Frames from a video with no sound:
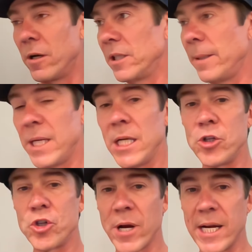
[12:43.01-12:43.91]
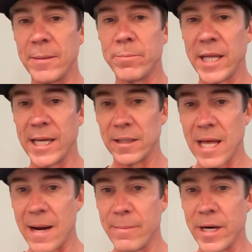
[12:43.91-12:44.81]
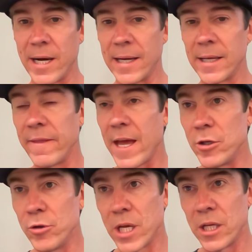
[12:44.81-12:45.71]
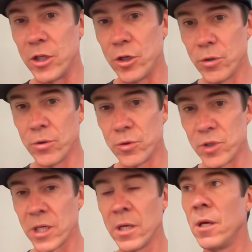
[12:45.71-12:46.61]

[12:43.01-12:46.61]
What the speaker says: unlimited training plan library that you can use